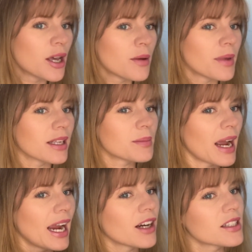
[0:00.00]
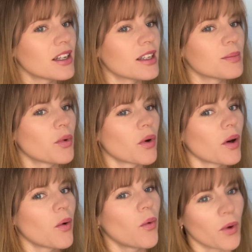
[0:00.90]
because my hair still has more
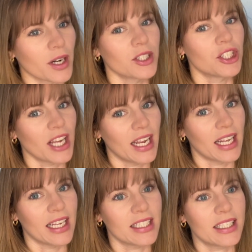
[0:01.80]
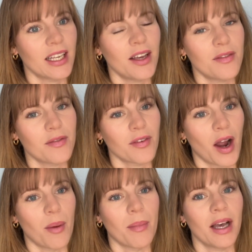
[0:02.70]
orange in it
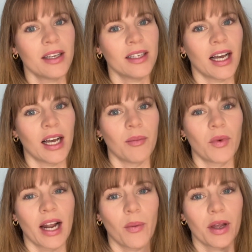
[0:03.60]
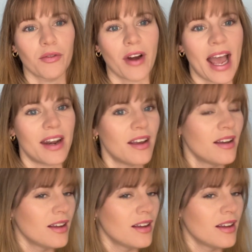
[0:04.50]
from when I went red,